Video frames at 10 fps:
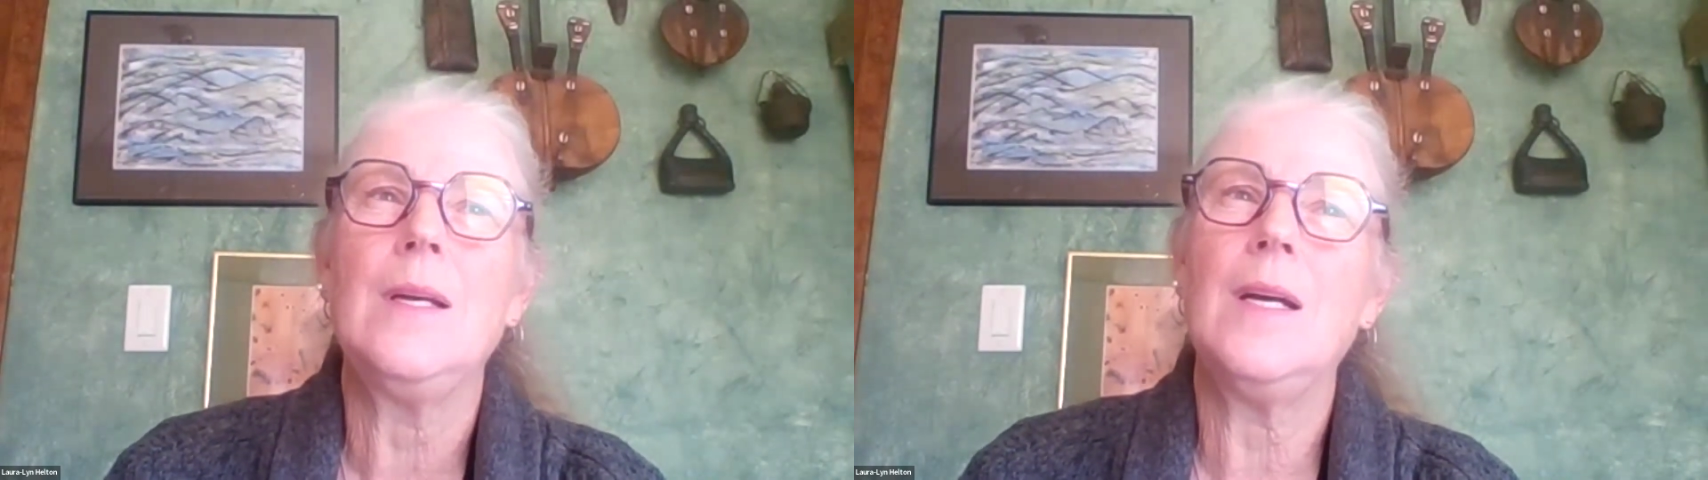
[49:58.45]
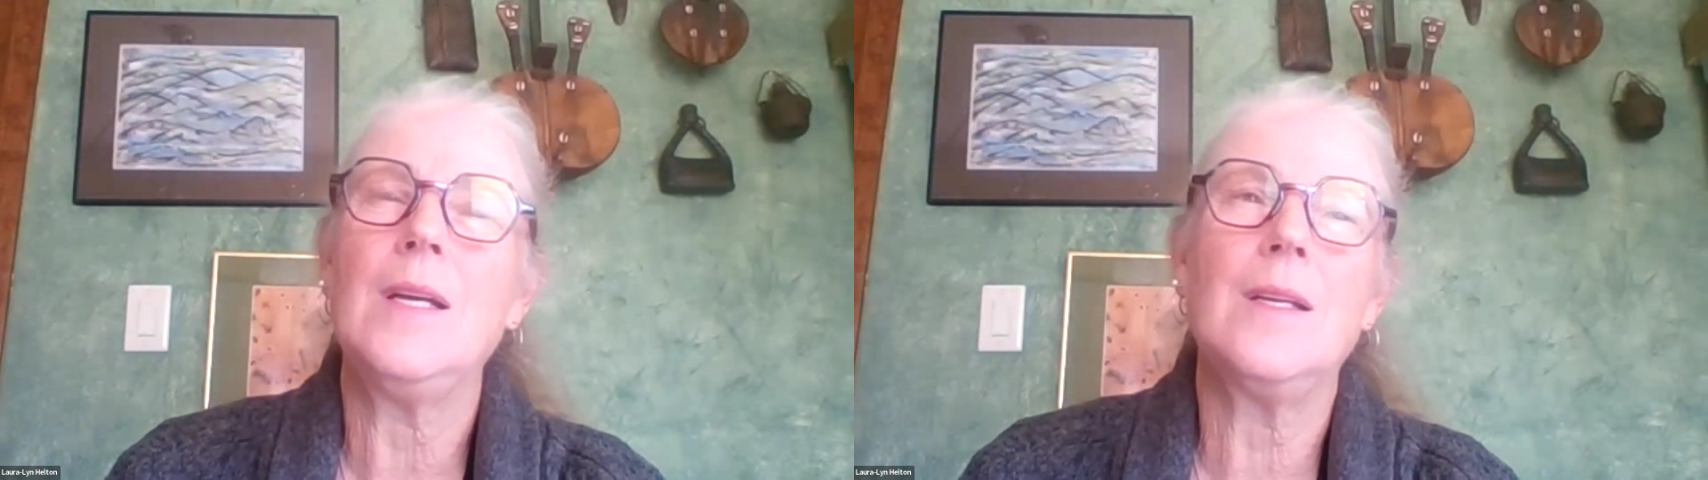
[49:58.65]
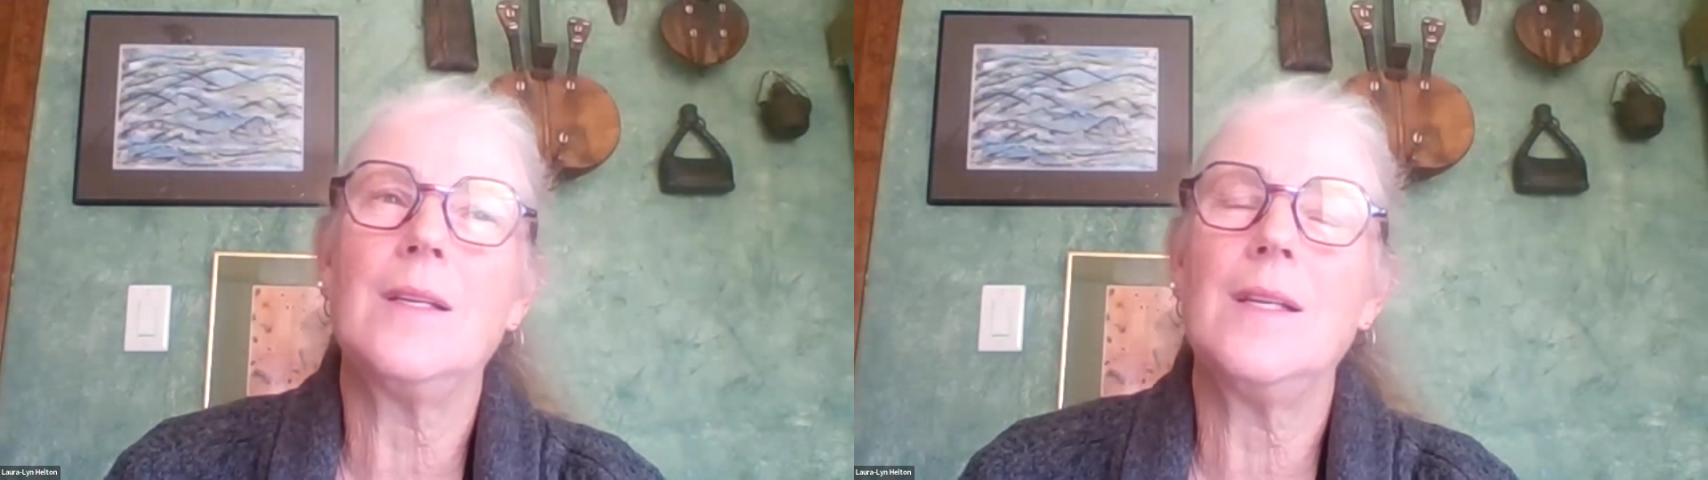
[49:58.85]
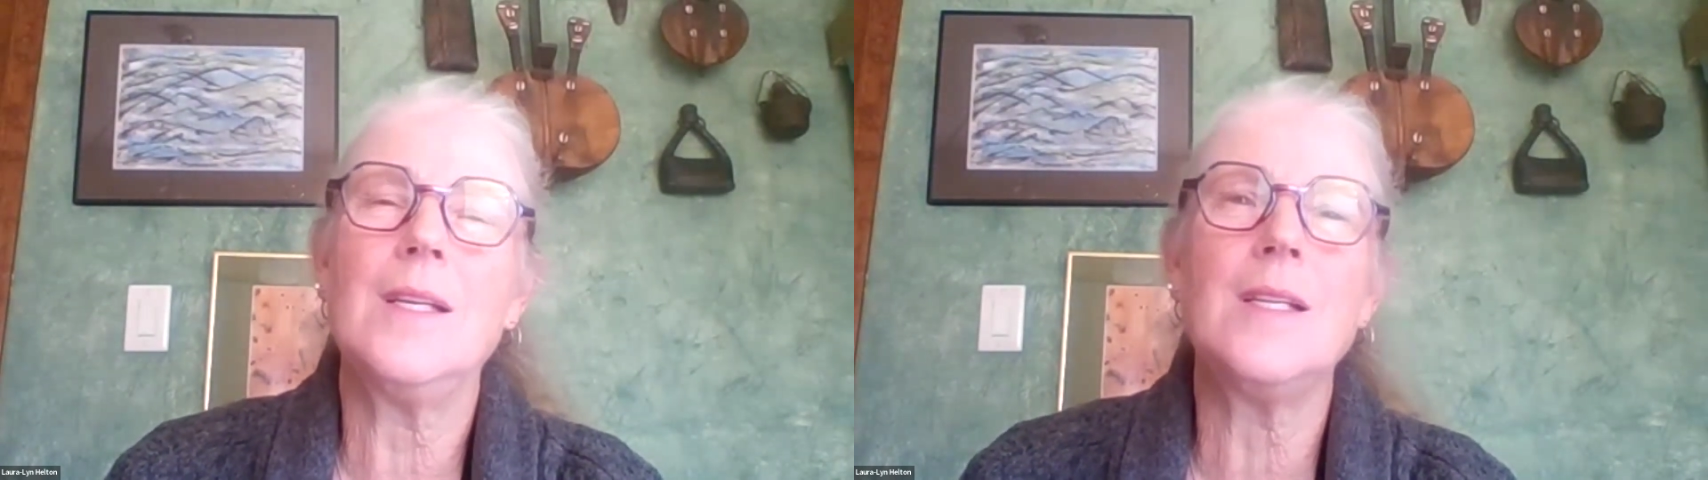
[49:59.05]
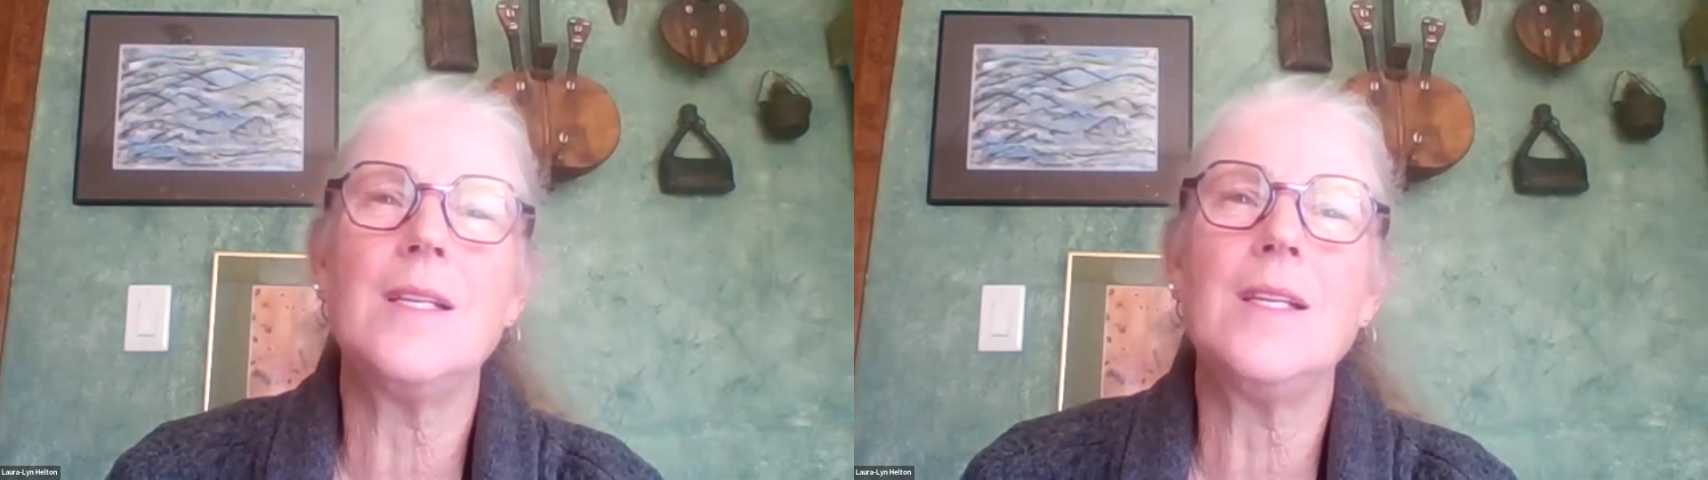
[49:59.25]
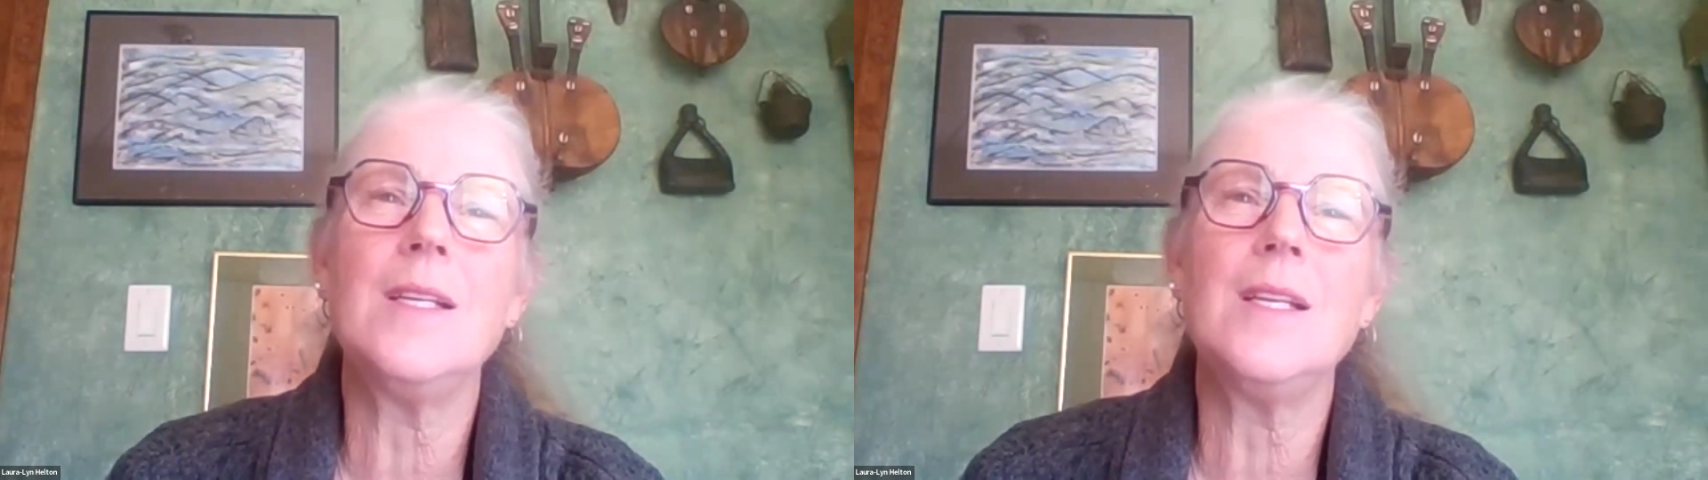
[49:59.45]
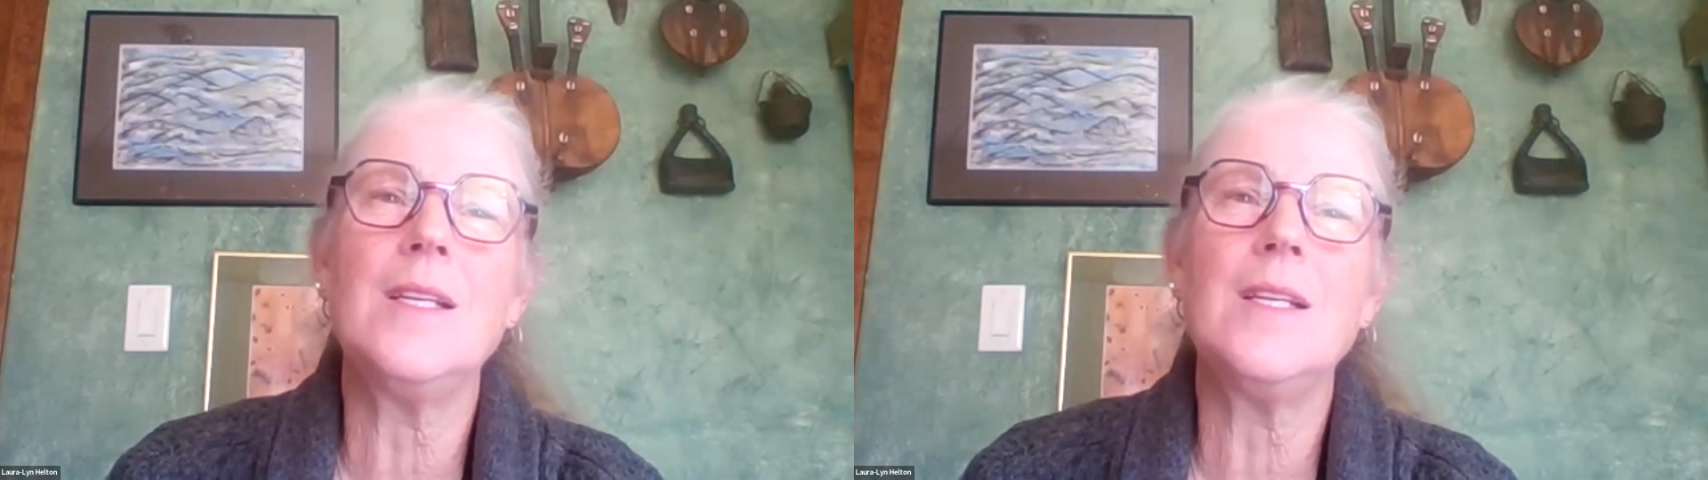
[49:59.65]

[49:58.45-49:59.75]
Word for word: I it it